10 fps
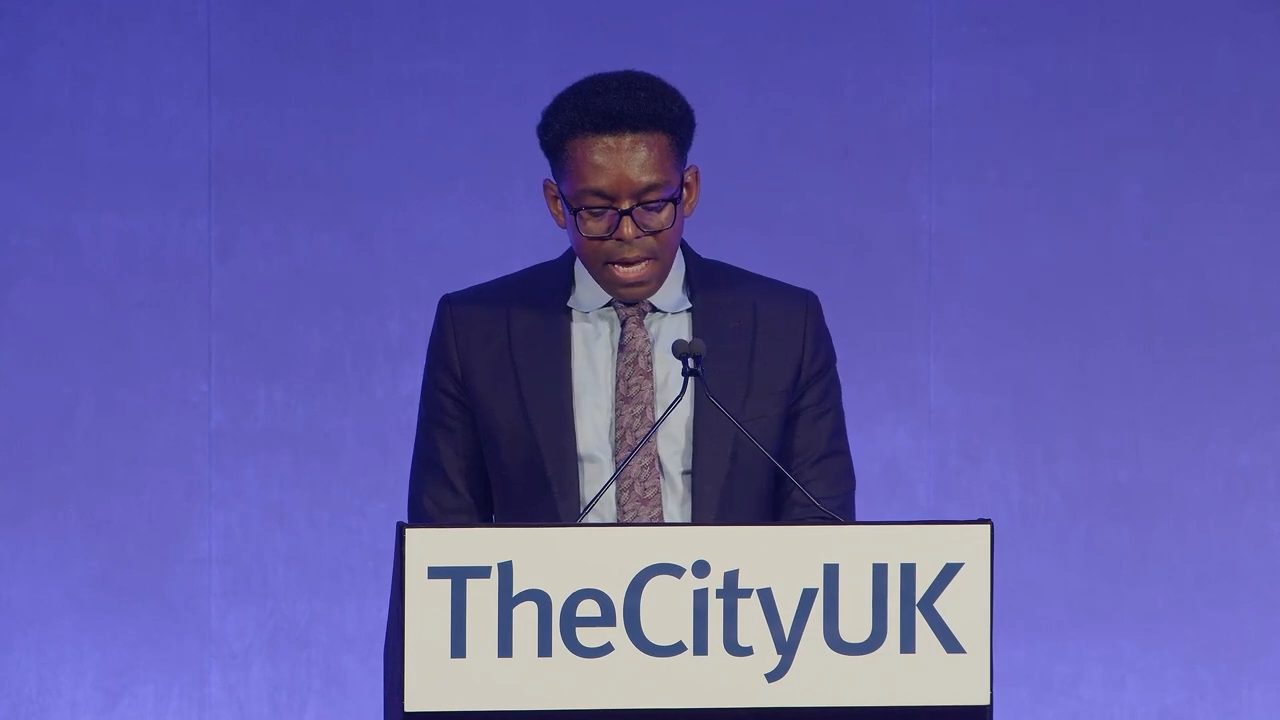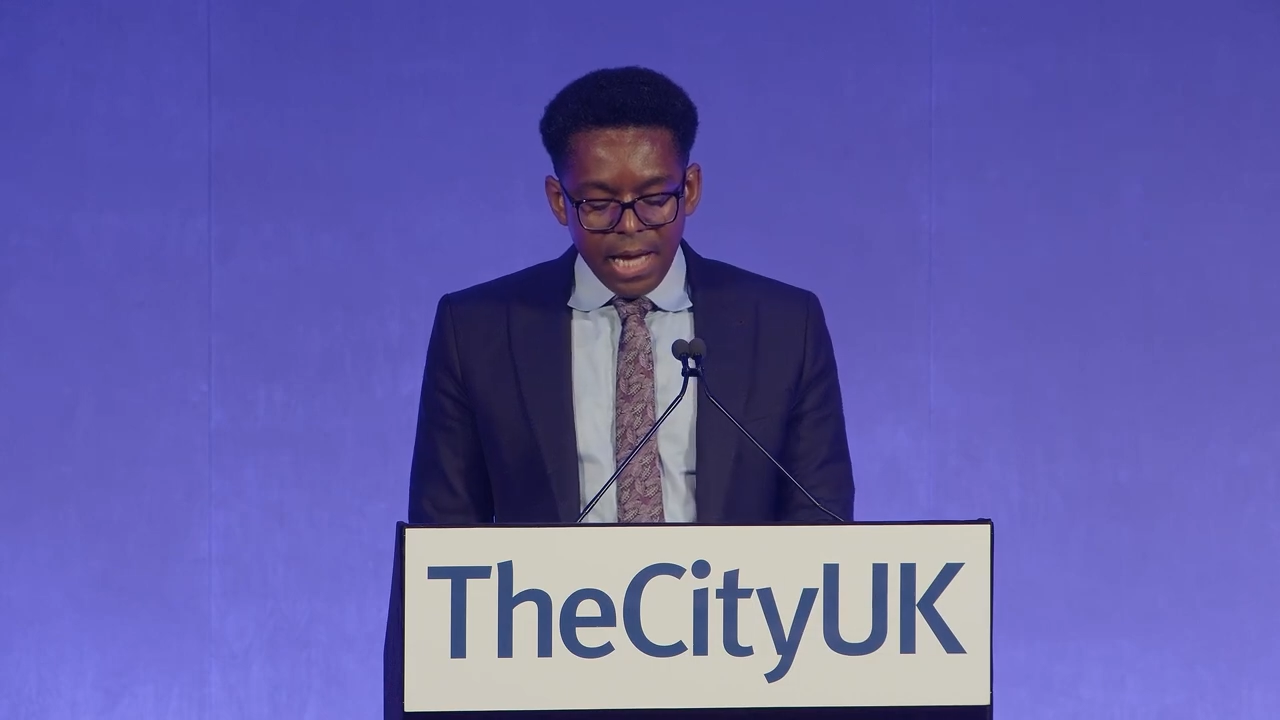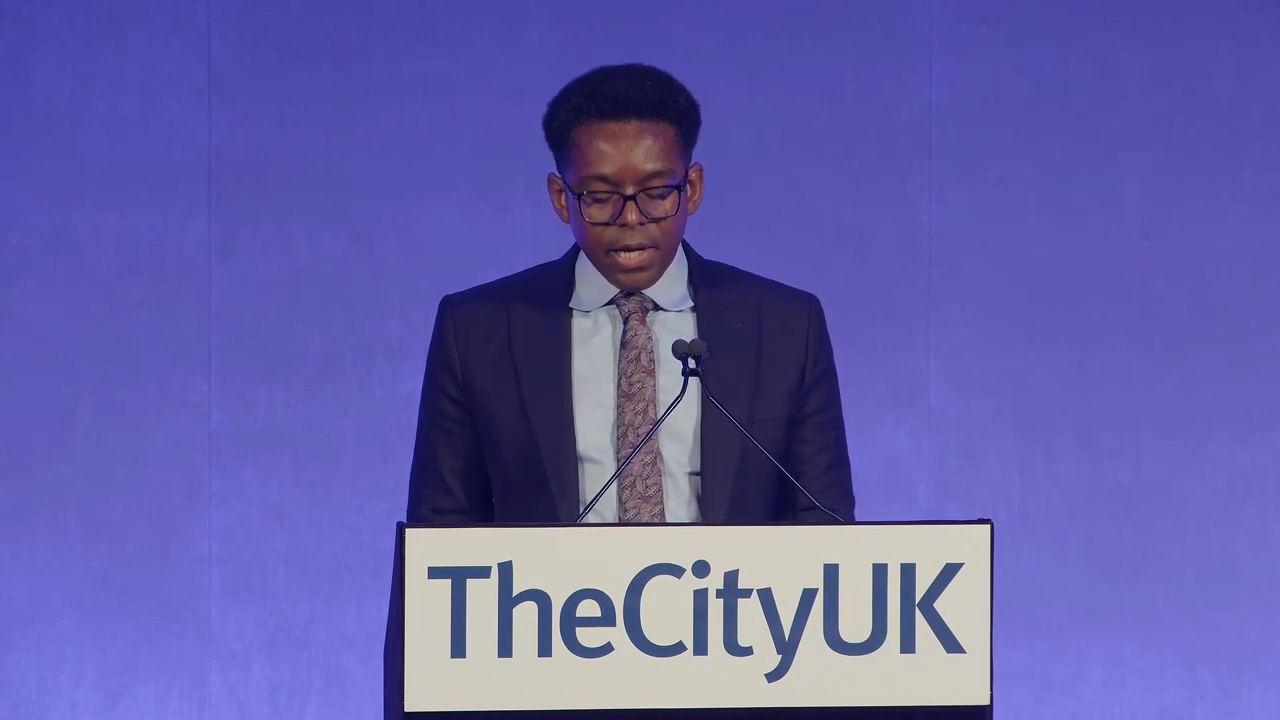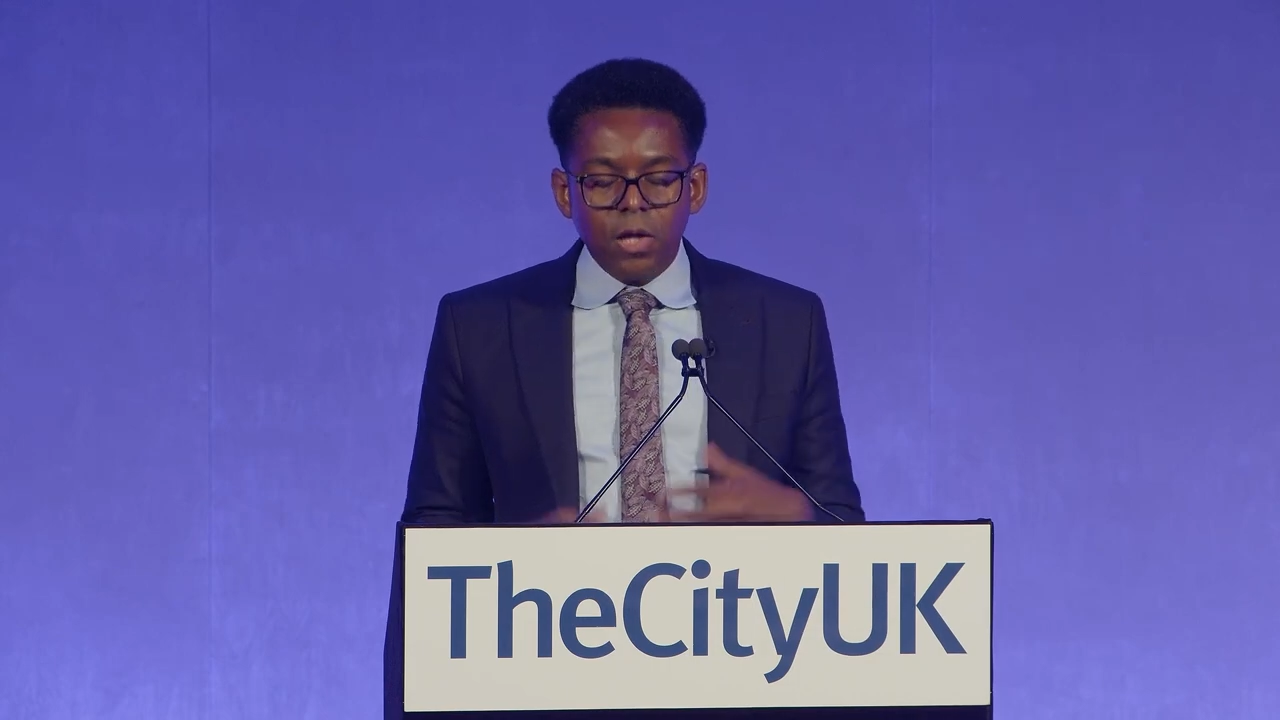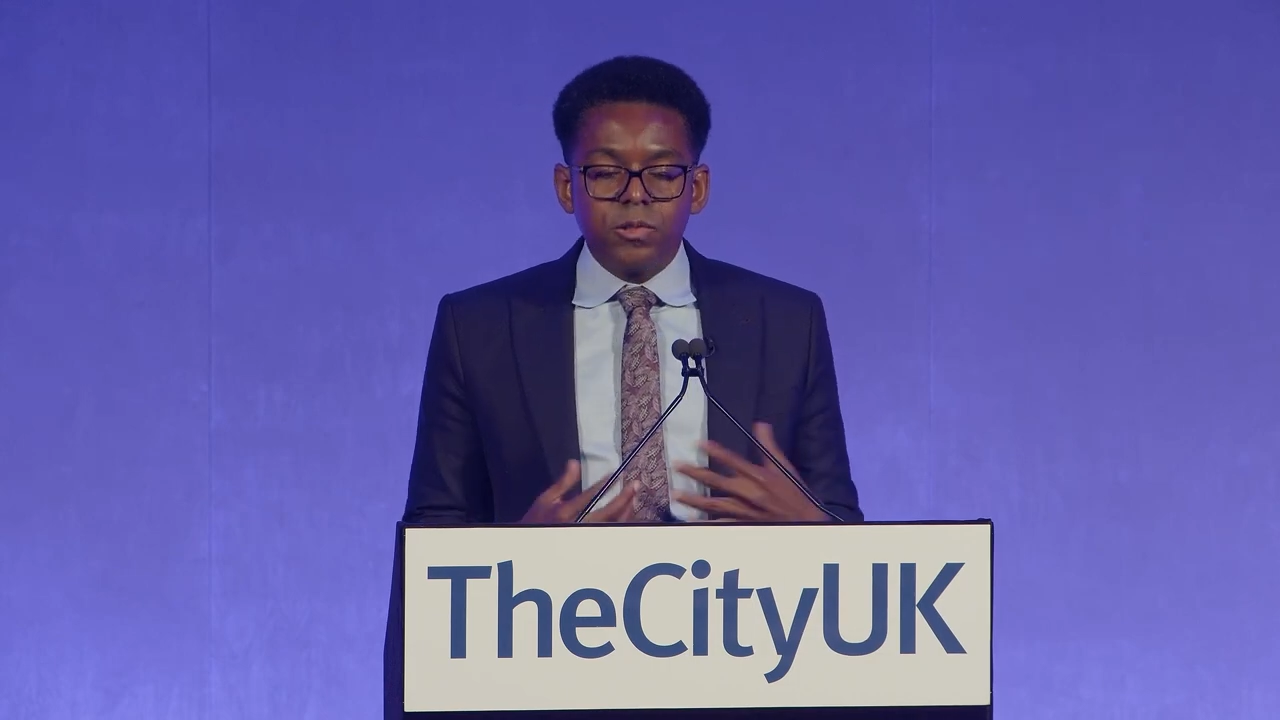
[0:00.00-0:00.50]

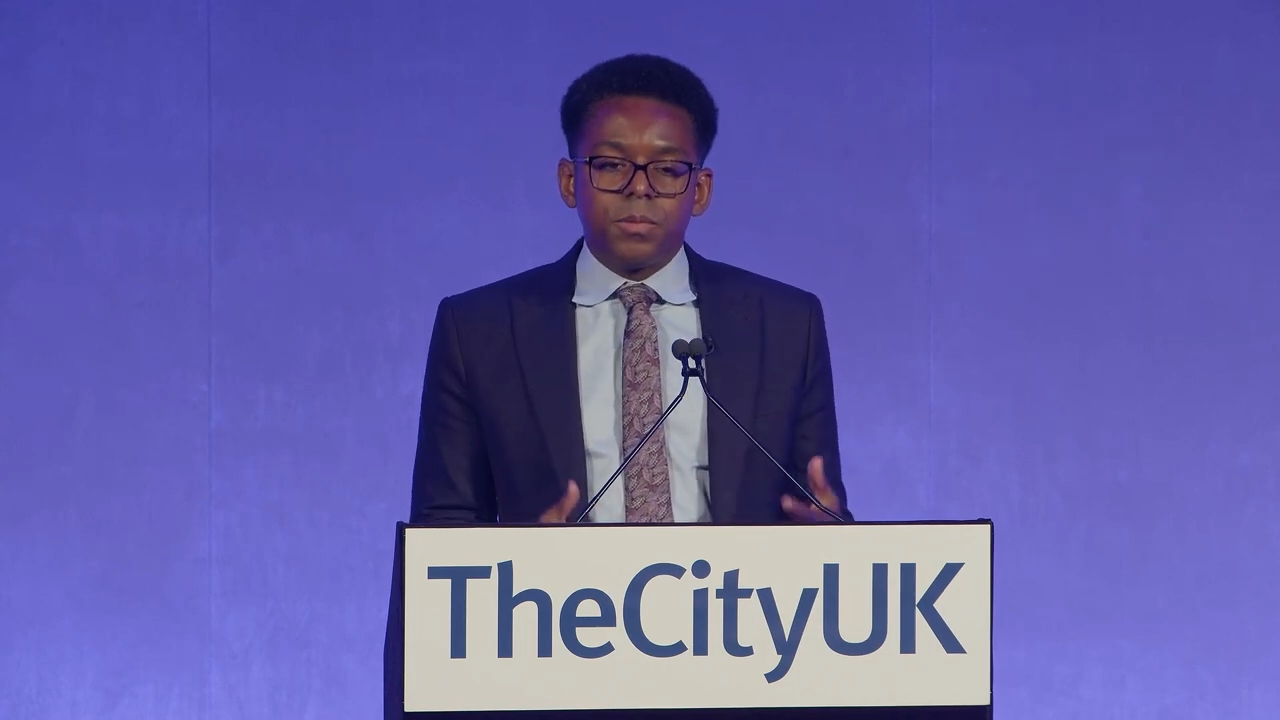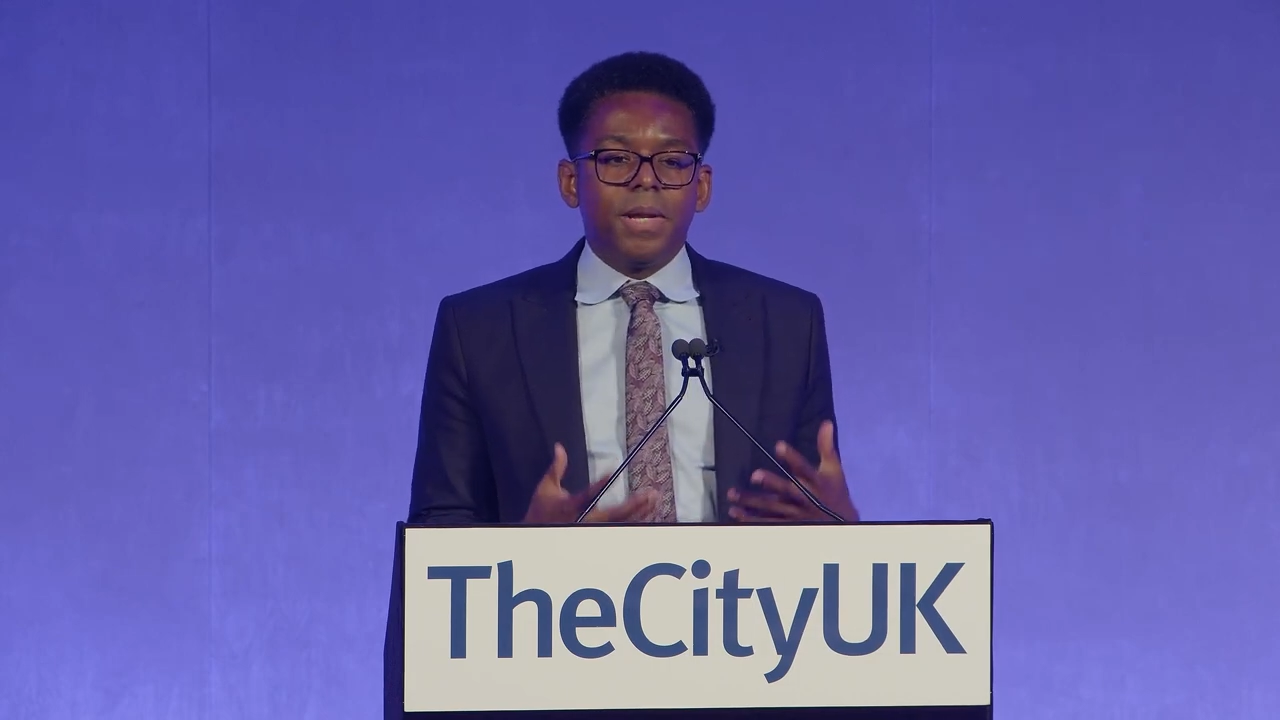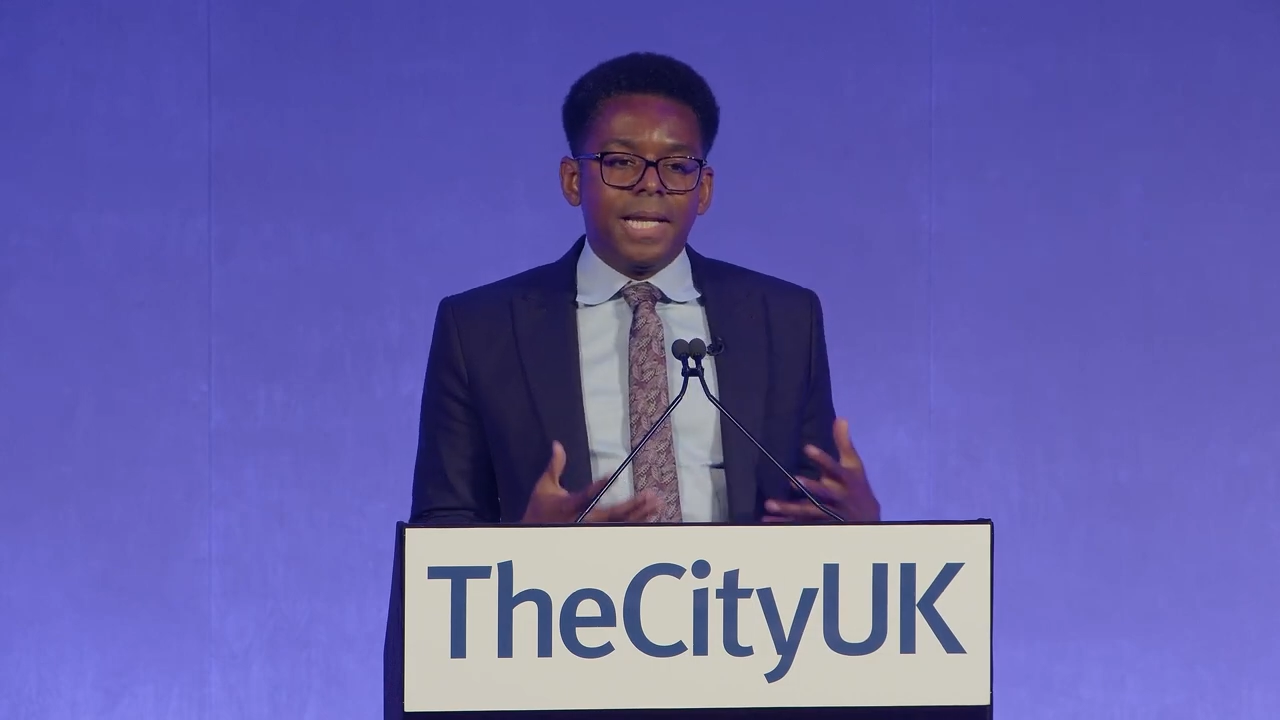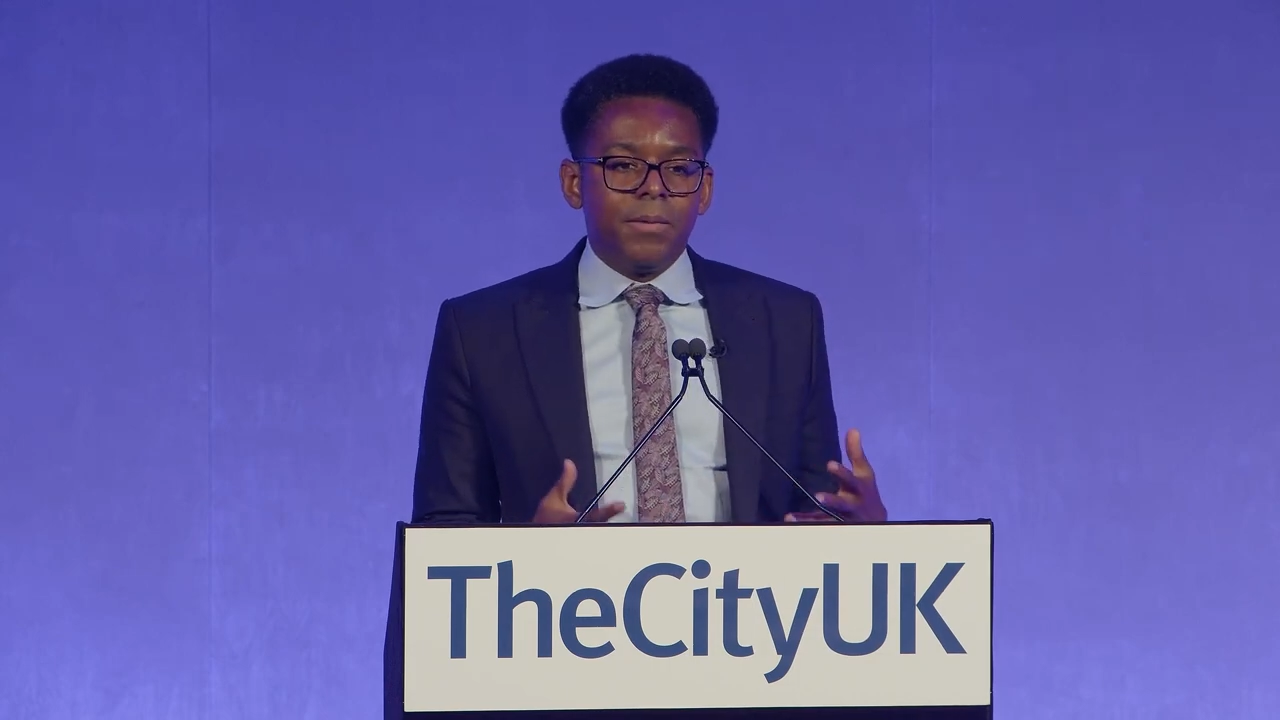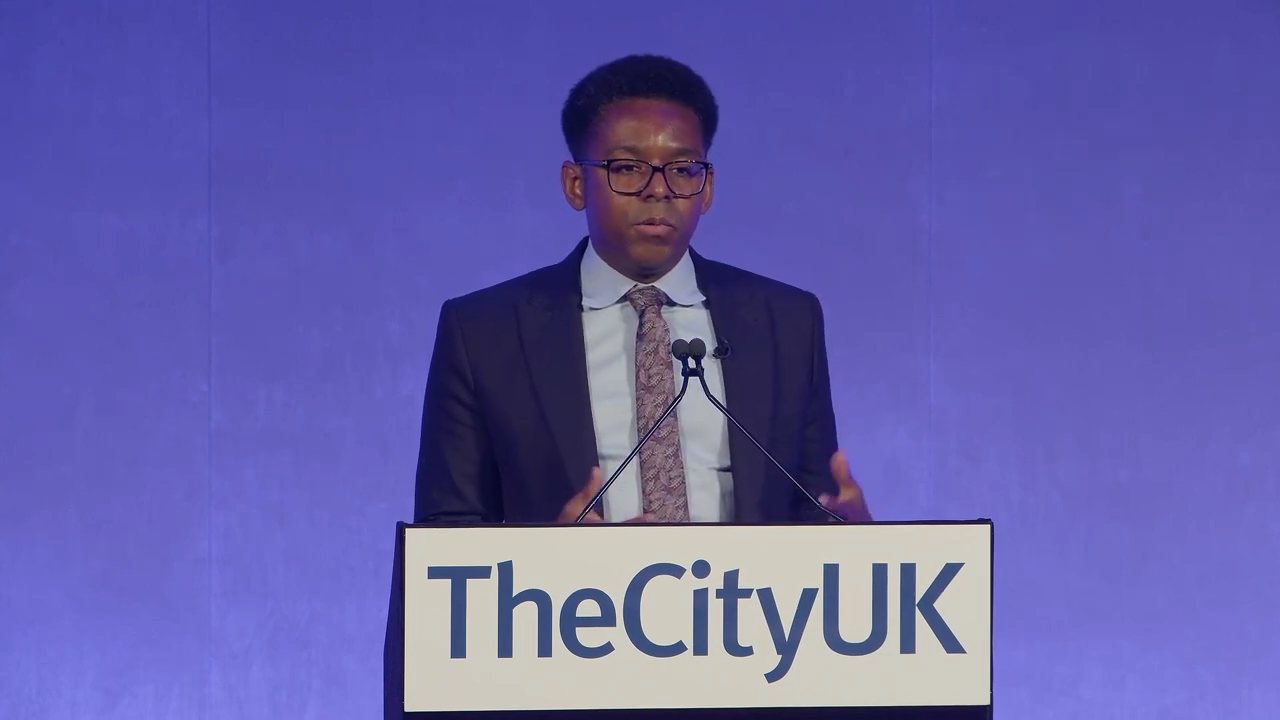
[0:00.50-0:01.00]
And ultimately,